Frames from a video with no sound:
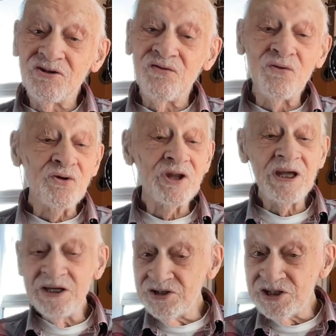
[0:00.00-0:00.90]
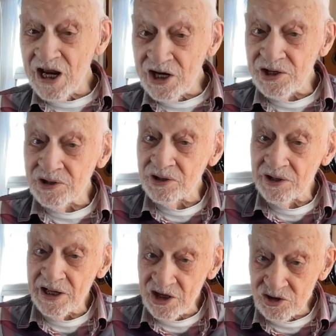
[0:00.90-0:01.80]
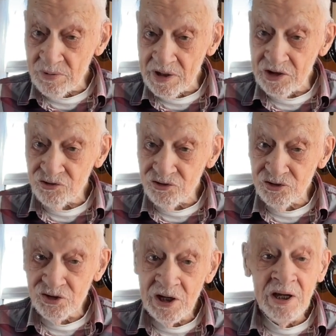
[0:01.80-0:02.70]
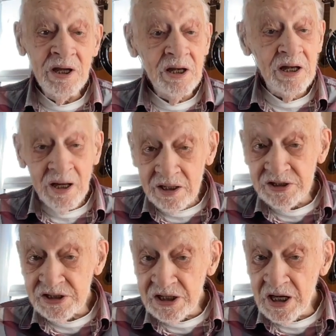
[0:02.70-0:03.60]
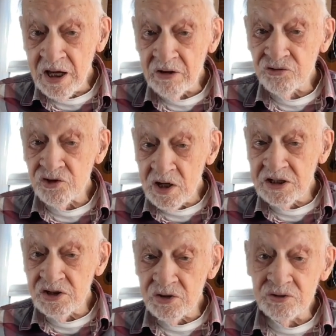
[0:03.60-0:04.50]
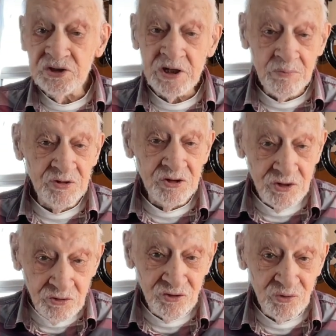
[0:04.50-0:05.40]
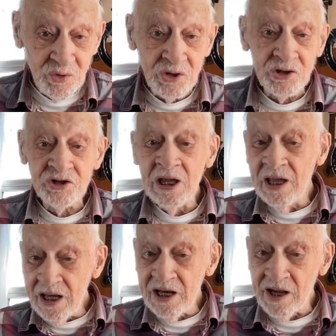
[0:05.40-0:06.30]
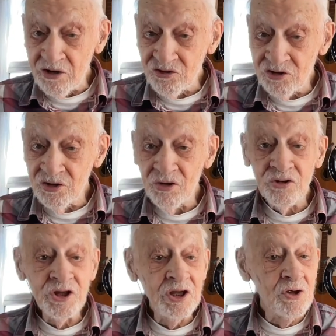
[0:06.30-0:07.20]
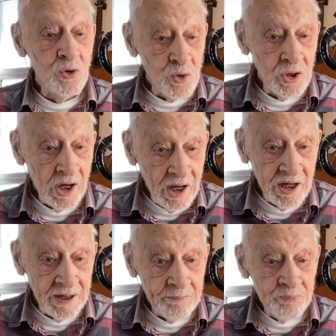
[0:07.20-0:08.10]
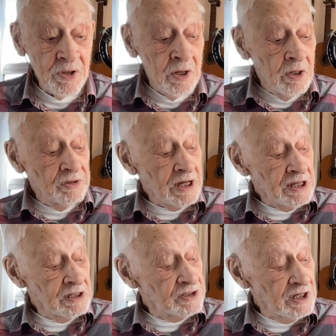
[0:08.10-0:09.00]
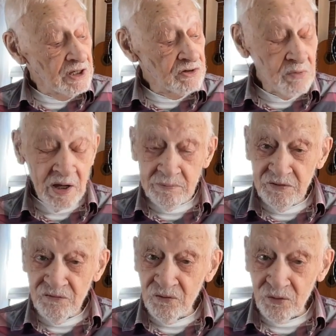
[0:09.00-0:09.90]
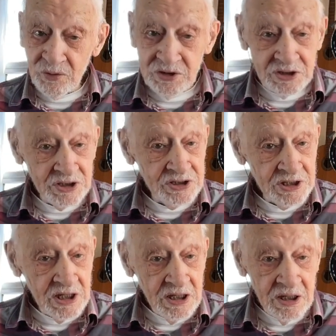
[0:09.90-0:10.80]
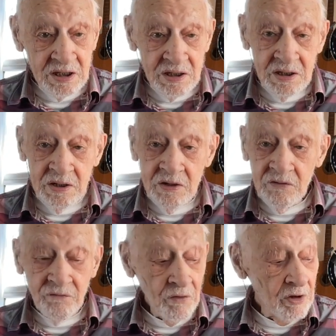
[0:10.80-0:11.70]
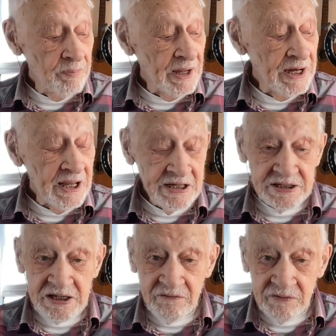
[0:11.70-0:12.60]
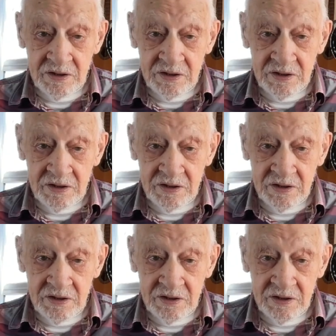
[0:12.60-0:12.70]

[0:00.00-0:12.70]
for the technical explanations. Now let's see how tritone substitution works in action on the ukulele. Taking the sequence we had before, which is a C, followed by an A7,